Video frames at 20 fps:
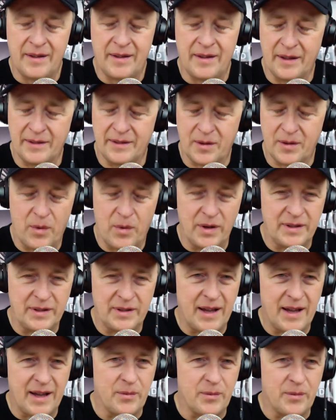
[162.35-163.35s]
like the one
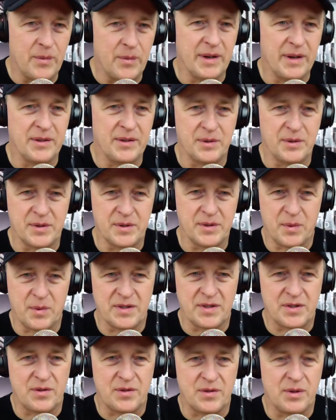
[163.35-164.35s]
guy, we went into his one
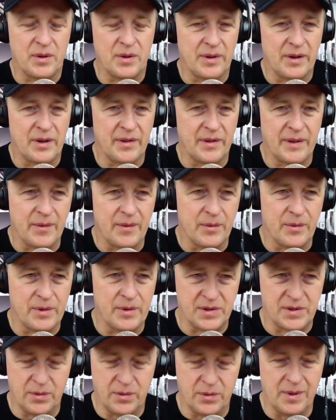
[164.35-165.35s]
studio there that was
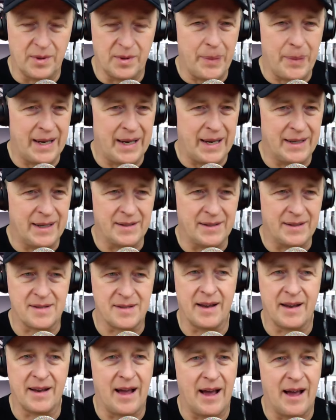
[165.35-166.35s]
doing the paintings
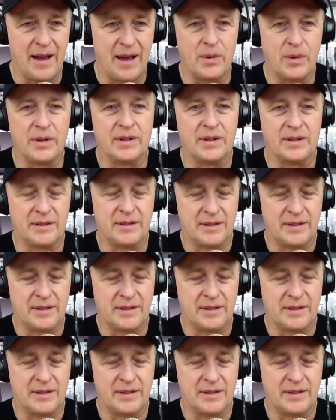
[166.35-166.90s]
that I would